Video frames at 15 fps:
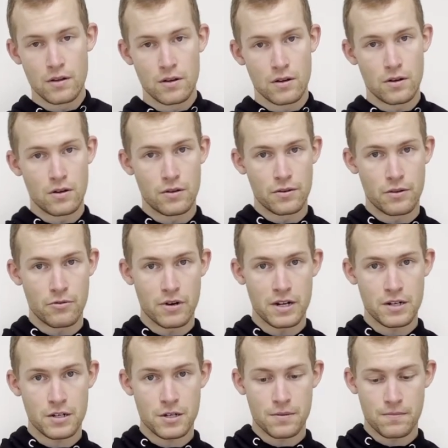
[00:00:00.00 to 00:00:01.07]
the
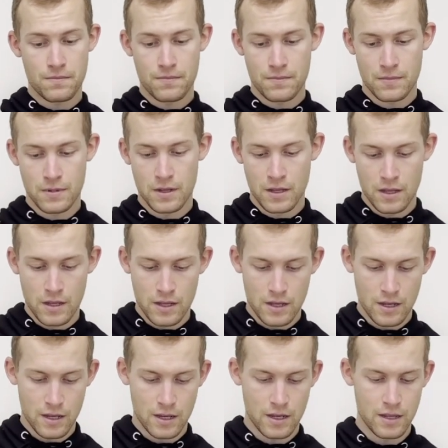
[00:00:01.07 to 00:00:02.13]
wrench,
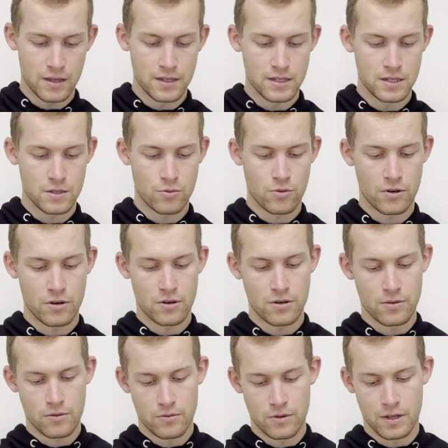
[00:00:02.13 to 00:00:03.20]
and this is where
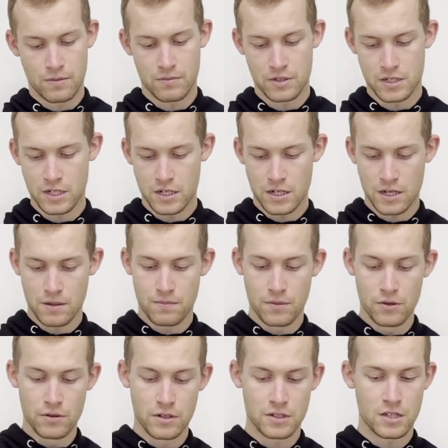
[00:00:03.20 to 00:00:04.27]
we can position the boot
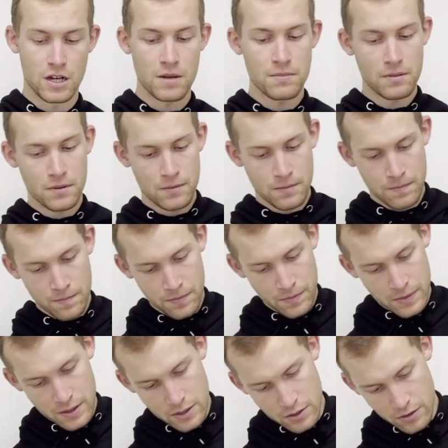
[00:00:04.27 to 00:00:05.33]
on top.
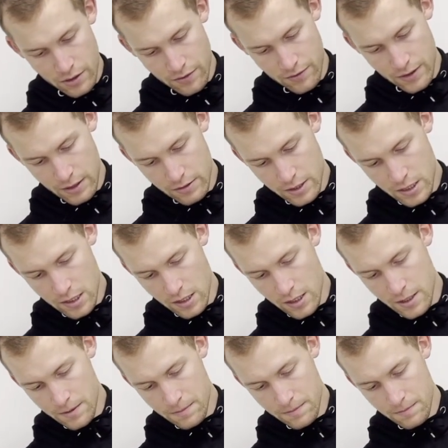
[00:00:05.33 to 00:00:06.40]
Try and find the
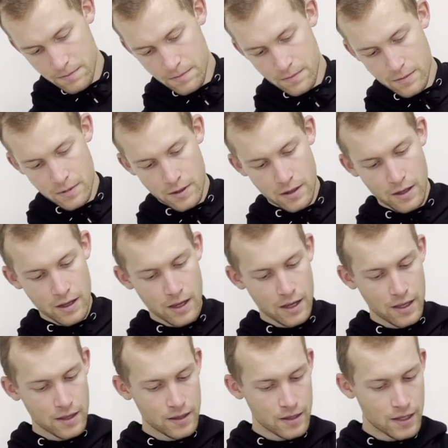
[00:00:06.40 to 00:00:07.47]
slot,
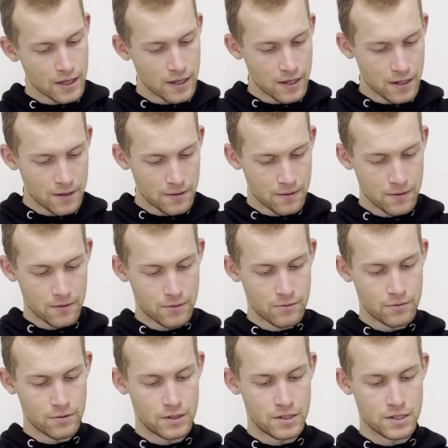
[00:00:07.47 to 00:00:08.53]
and then
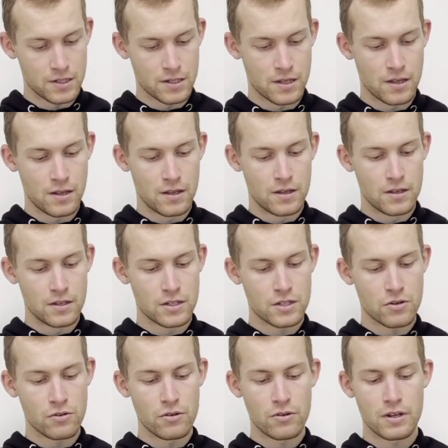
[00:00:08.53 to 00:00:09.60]
we just
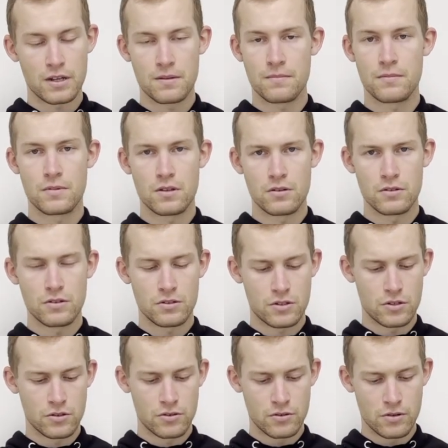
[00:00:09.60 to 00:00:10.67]
screw it in. Don't do it
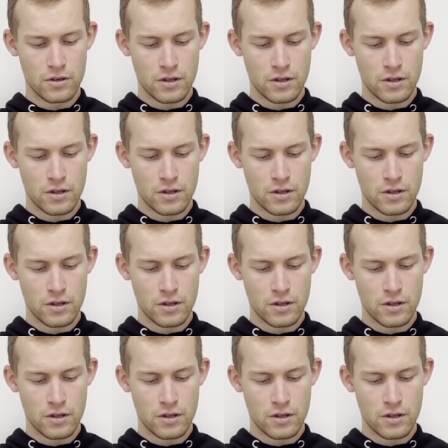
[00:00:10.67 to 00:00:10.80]
too